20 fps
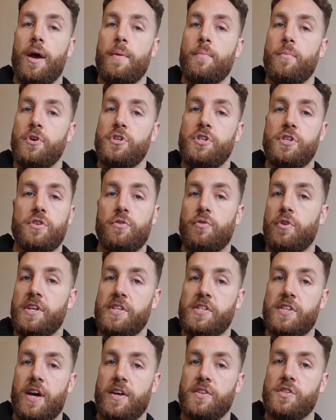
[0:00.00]
Which is a really
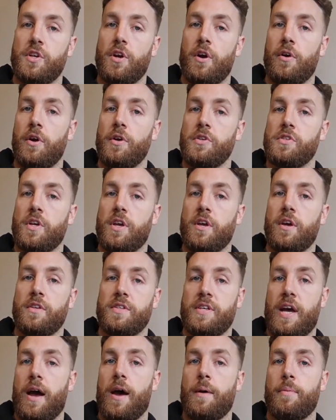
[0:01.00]
sad scenario
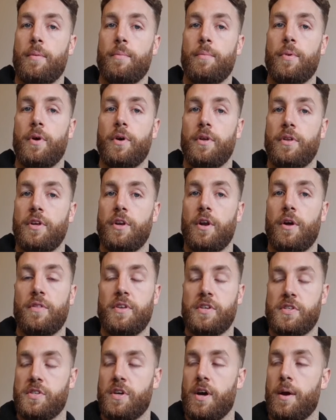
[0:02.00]
to happen, but
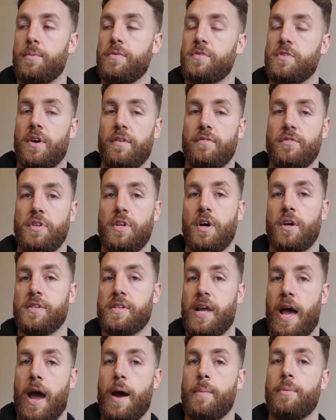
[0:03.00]
this type of stuff does
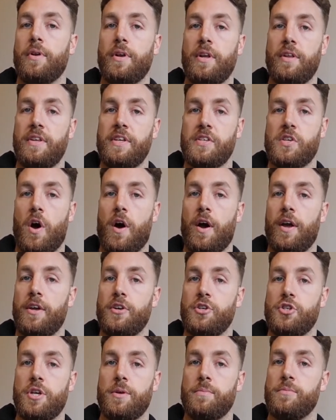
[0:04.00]
happen in these
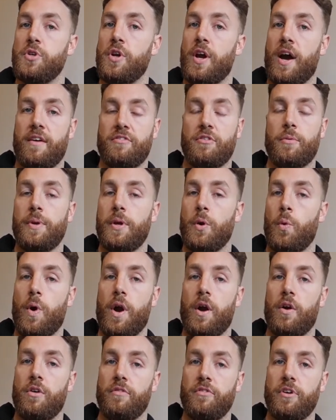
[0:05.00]
high-end gyms. You have to be
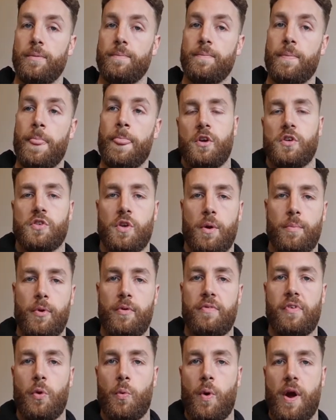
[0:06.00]
aware of it. So
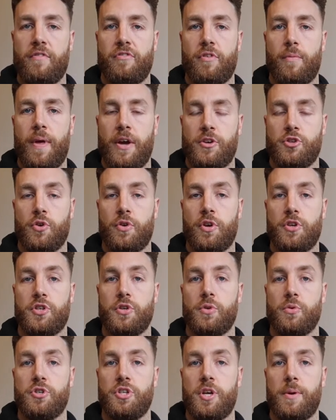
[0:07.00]
moving away from that
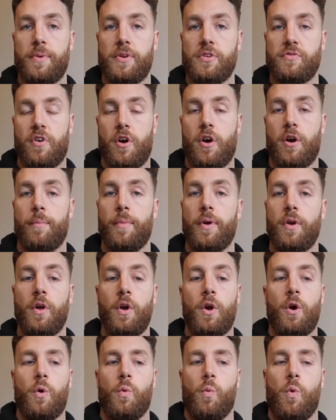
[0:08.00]
traditional gym environment,
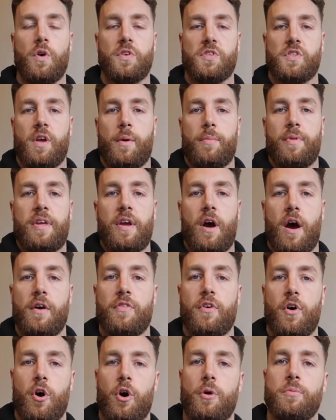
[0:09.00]
what are some of the
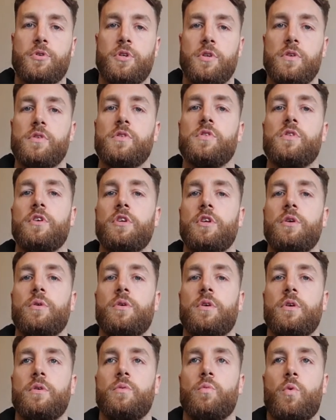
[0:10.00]
other options that you
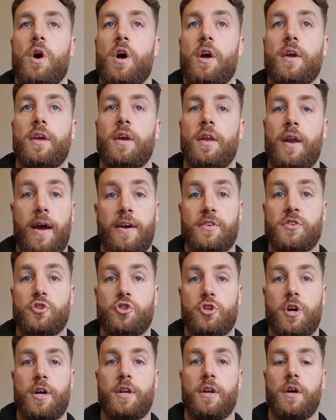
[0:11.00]
can work in as a
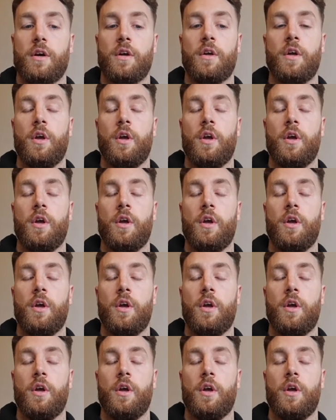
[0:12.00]
trainer?